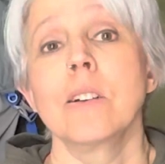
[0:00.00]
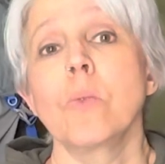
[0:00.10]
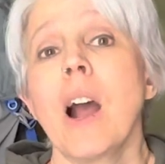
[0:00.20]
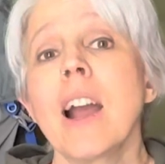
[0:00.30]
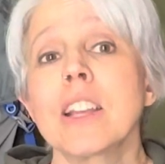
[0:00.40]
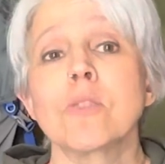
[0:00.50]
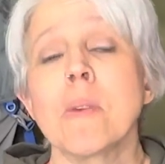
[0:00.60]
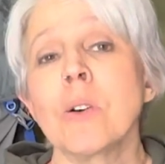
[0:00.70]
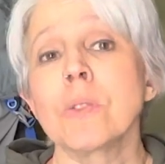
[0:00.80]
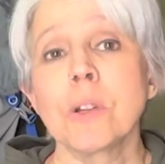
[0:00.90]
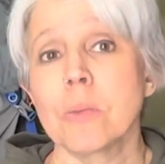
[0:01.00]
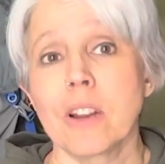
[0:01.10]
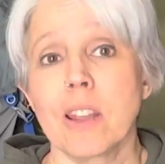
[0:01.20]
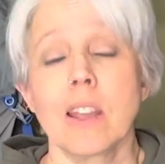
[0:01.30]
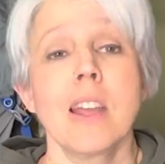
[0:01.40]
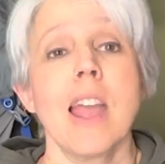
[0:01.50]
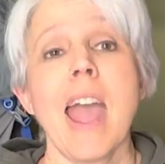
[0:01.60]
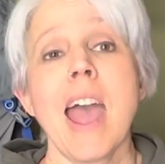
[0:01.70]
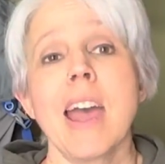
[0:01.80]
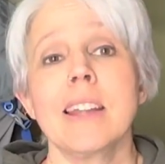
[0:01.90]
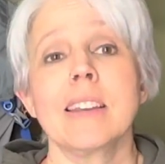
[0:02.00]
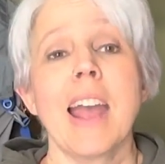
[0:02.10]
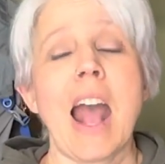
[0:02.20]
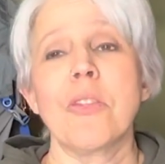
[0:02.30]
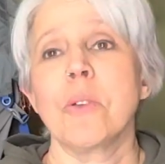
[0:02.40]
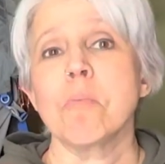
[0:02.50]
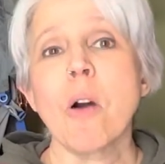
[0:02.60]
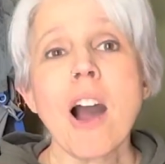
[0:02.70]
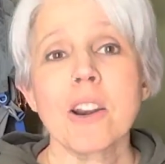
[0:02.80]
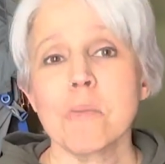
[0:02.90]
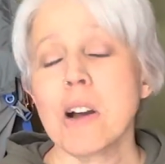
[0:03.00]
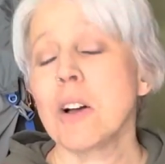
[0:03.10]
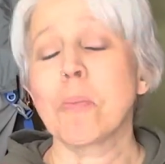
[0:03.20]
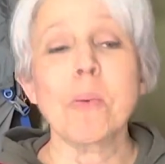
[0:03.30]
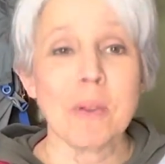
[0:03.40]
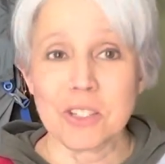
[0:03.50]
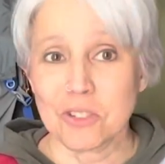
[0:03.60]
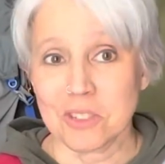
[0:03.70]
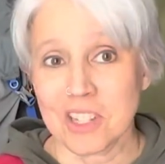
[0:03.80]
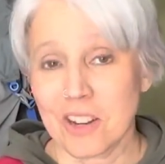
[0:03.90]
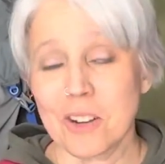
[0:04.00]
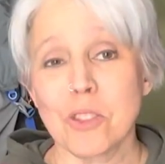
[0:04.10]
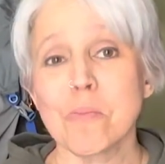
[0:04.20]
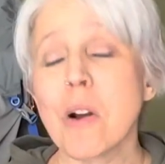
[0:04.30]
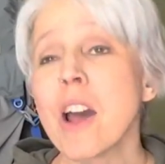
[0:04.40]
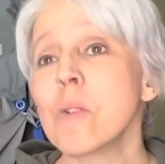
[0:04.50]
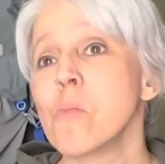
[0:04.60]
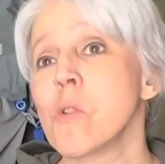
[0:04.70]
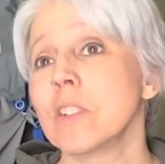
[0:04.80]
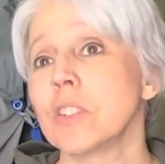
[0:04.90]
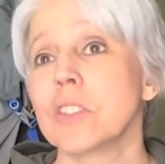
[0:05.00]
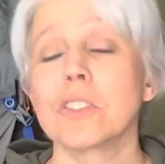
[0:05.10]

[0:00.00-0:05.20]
hiked Mount Liberty, and at the bottom, I'll put pictures here, at the bottom was